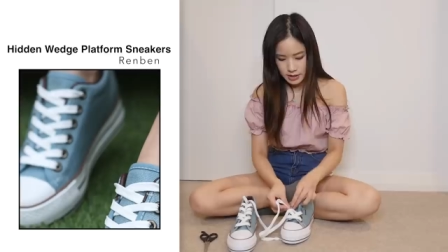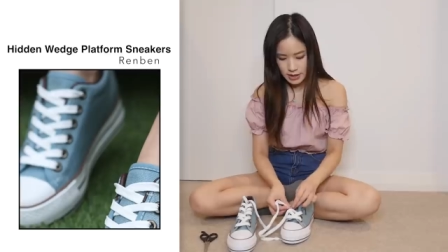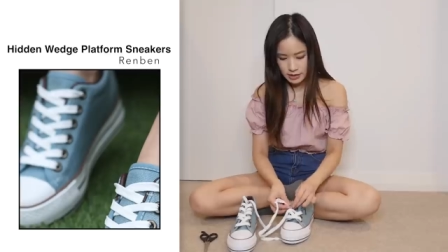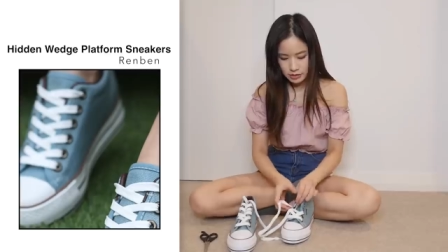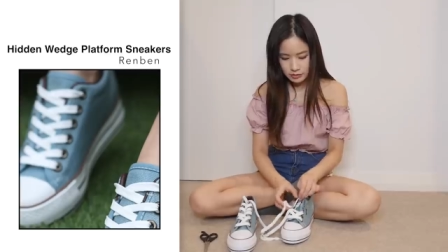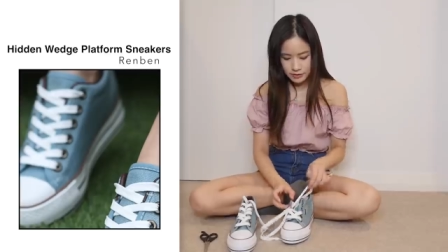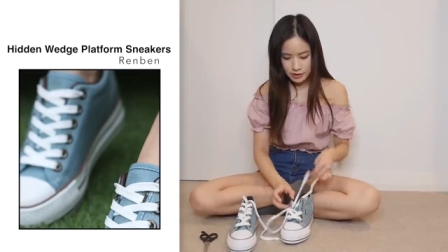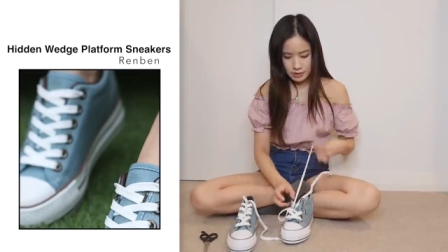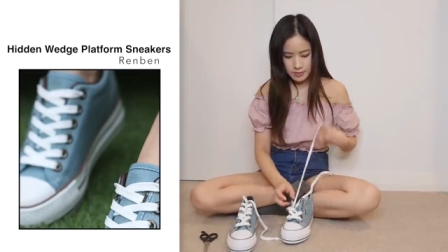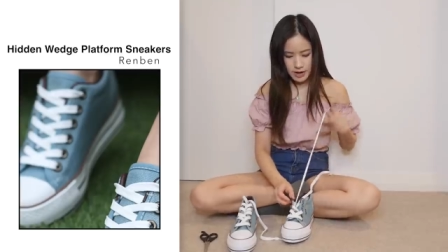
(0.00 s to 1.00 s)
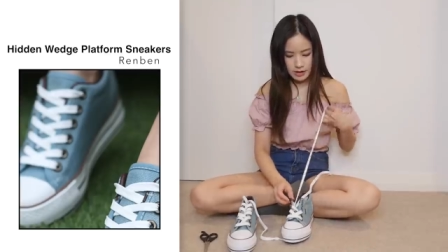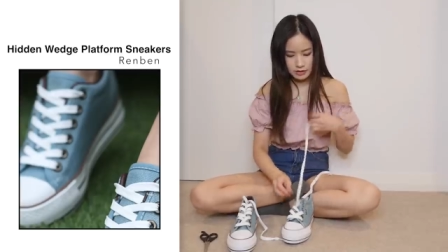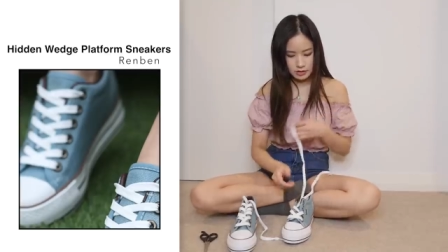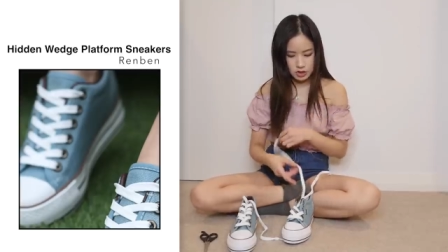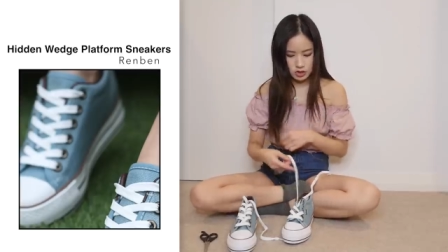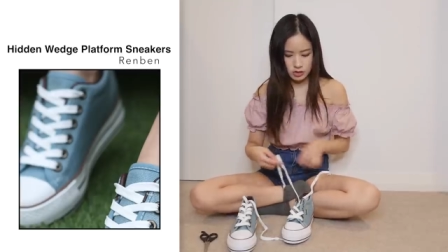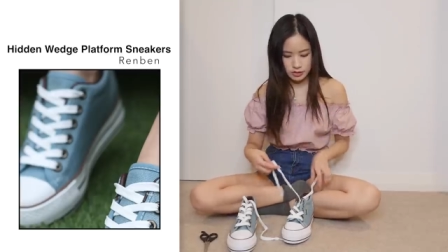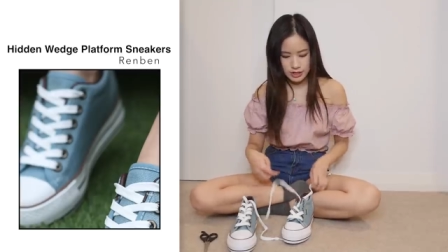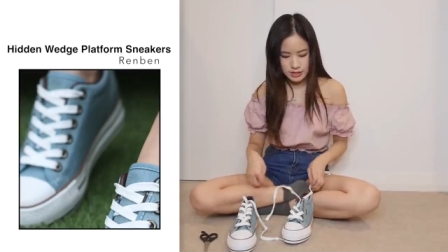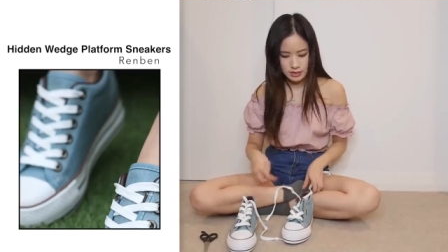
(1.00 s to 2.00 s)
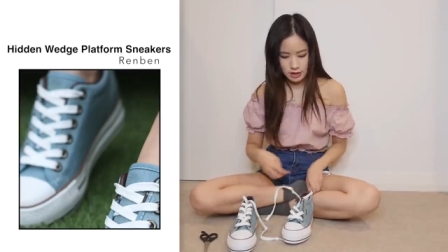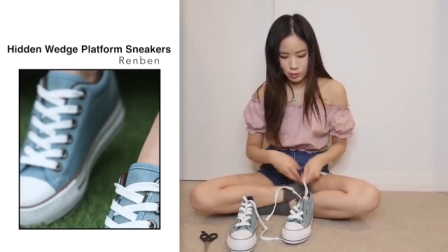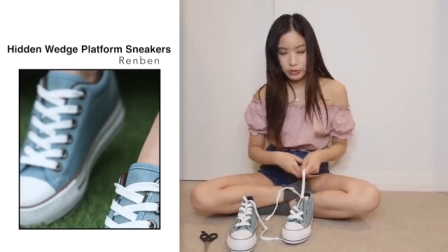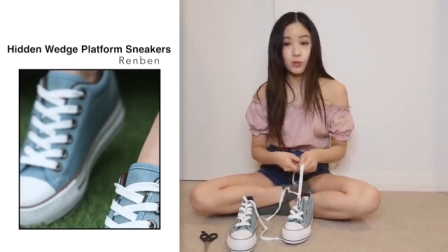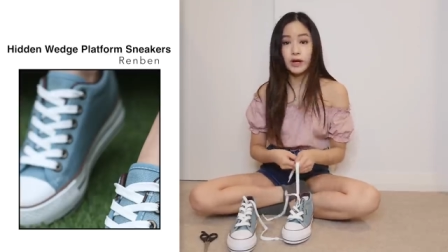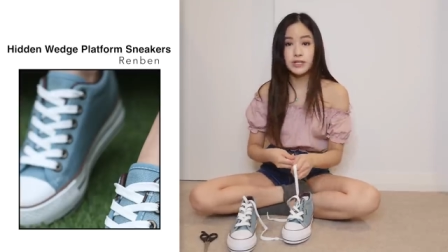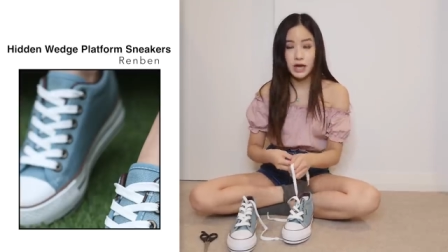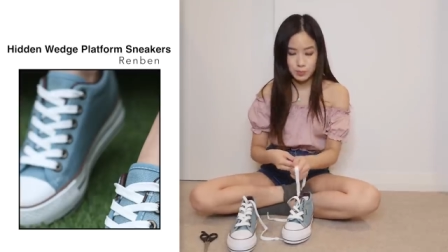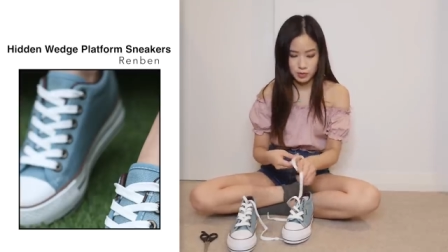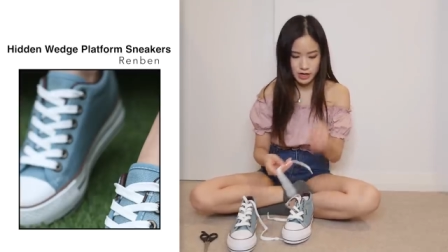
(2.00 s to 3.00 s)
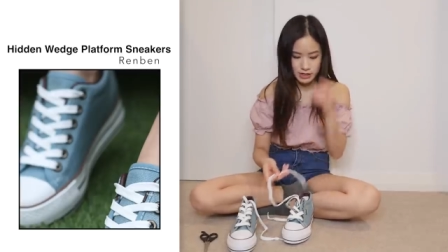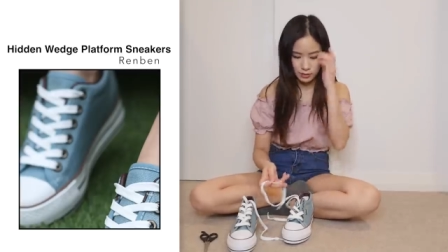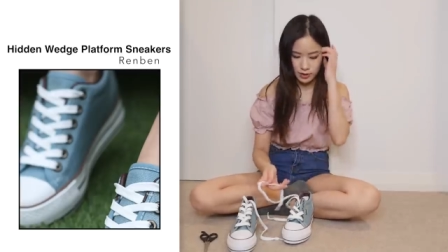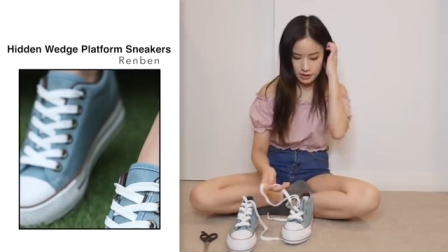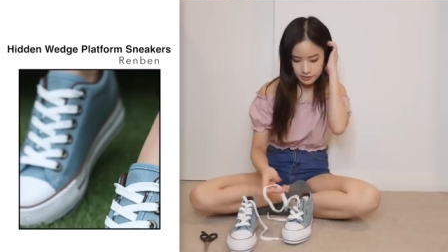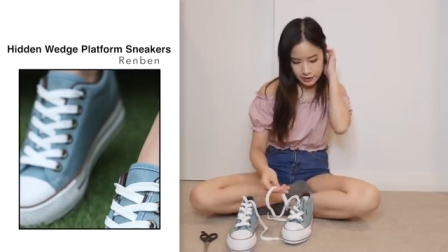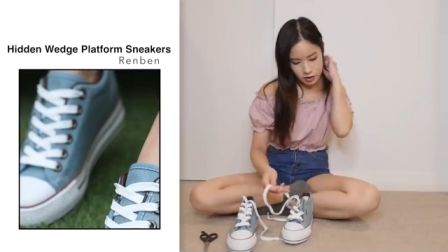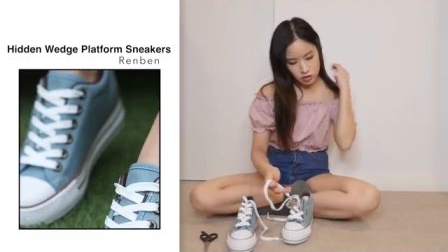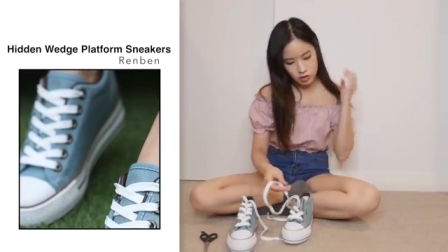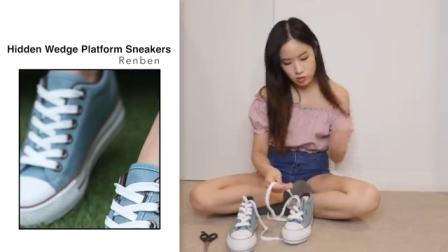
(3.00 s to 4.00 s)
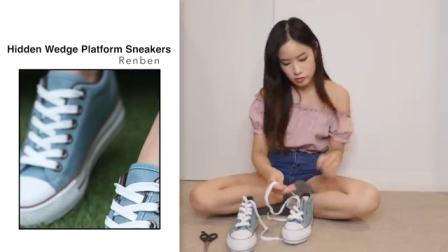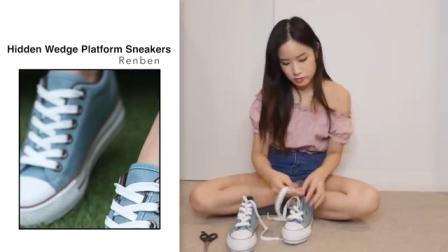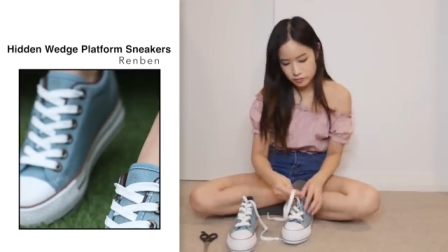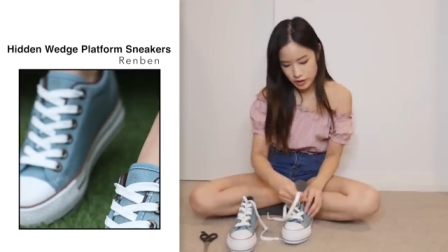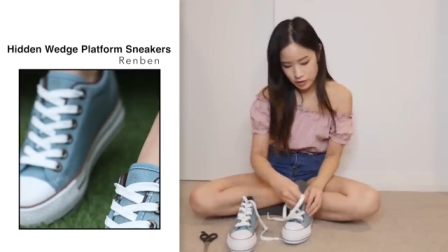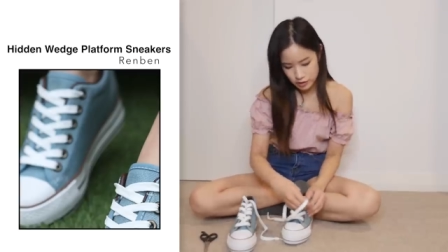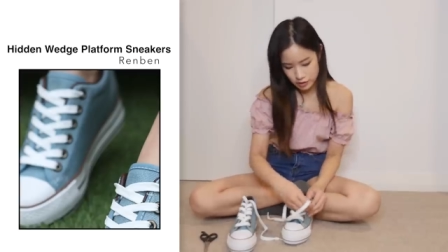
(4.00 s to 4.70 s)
Now the good thing about the shoes on YesStyle, well the ones I bought anyway, they are all very